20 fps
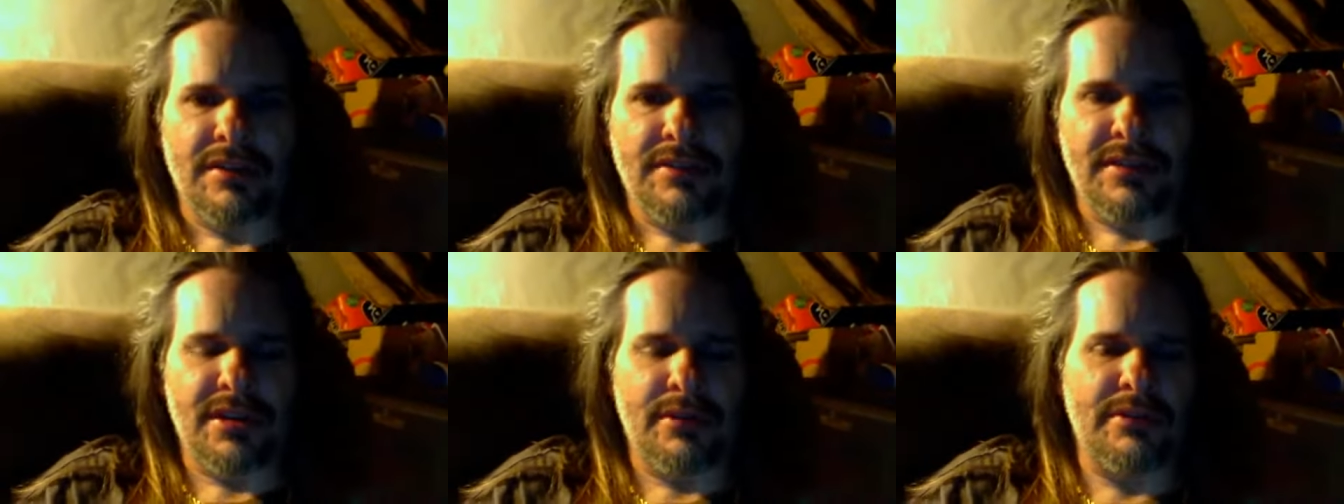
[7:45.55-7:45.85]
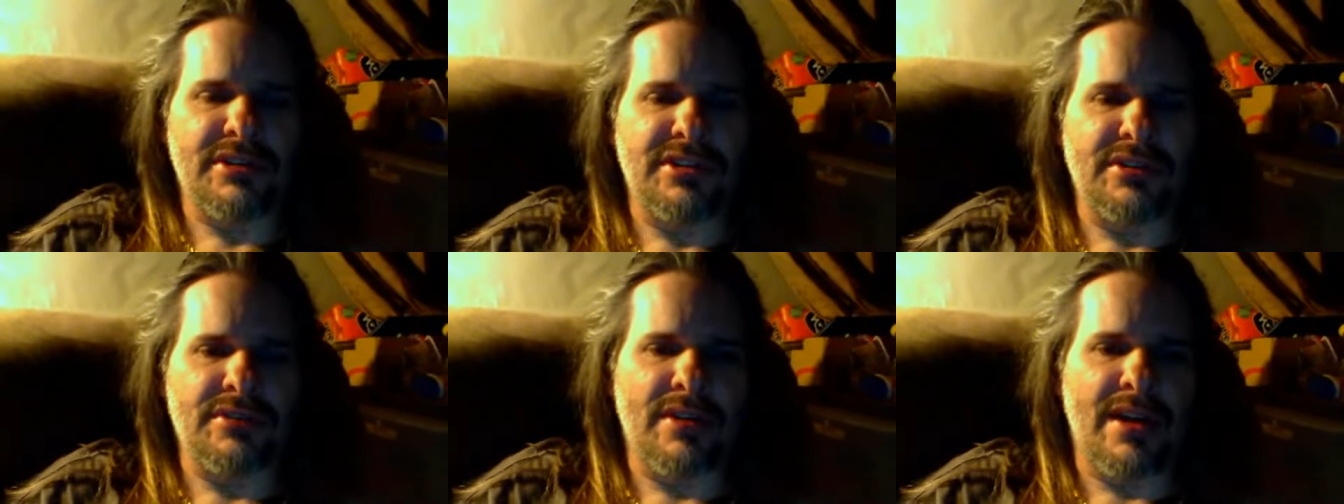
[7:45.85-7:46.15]
than
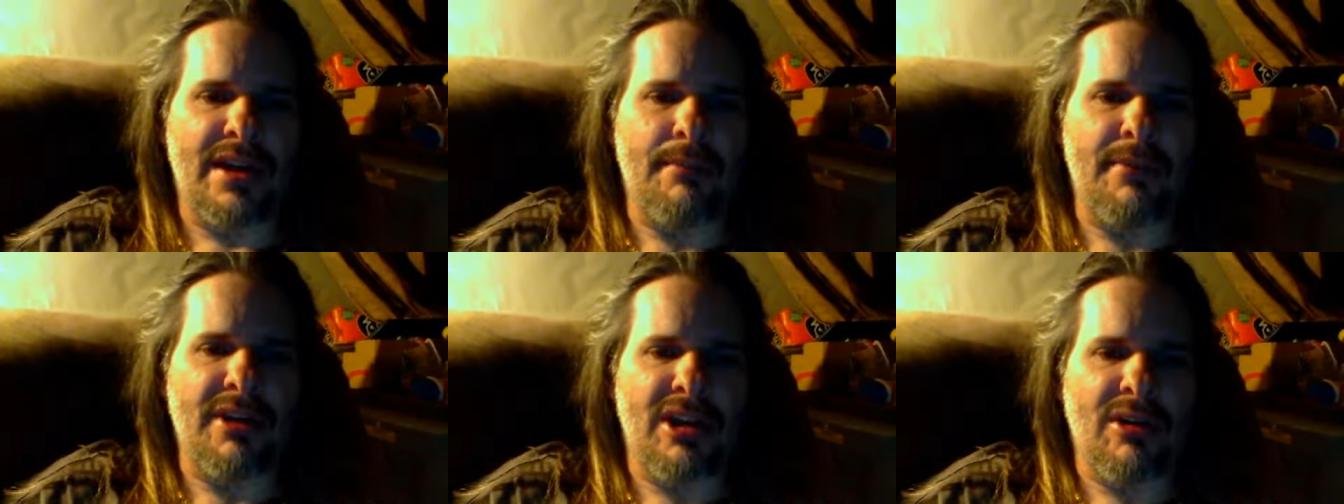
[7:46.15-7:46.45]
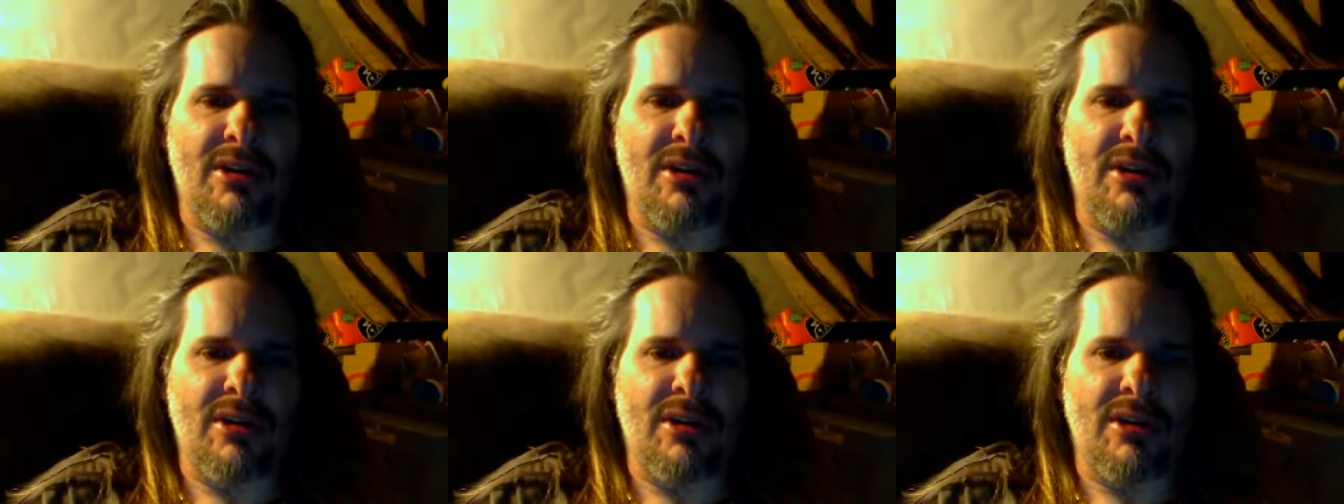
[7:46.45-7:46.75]
we do at
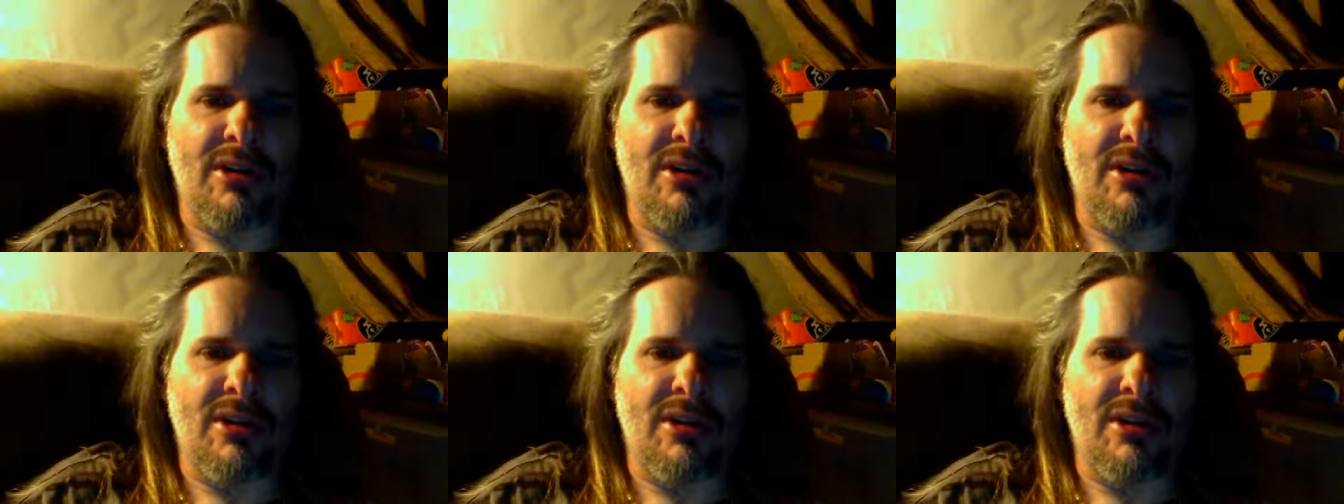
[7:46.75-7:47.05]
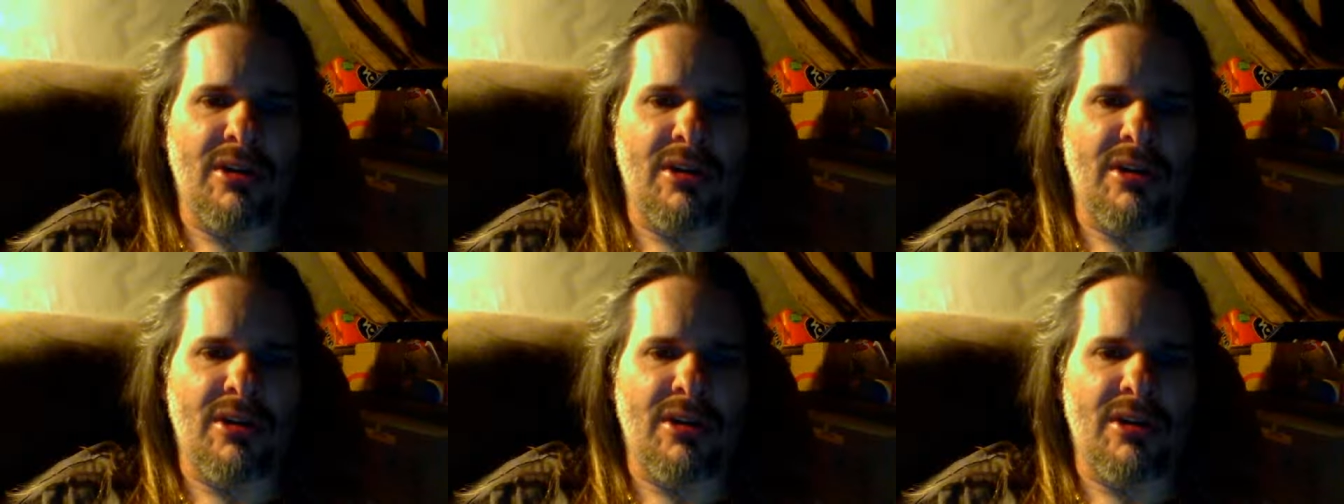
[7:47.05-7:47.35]
marijuana
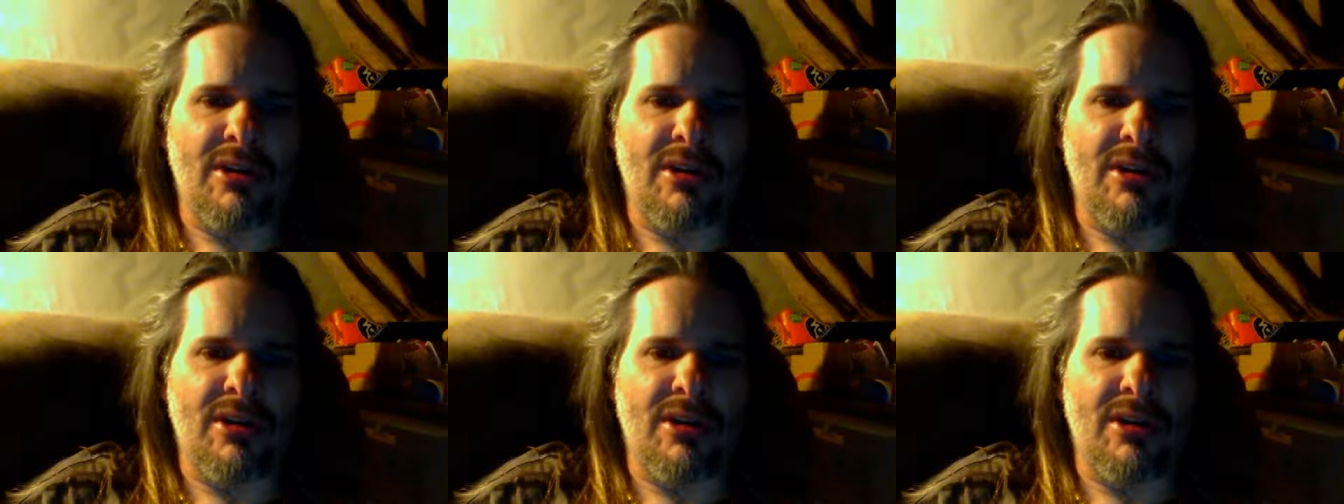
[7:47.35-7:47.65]
smokers?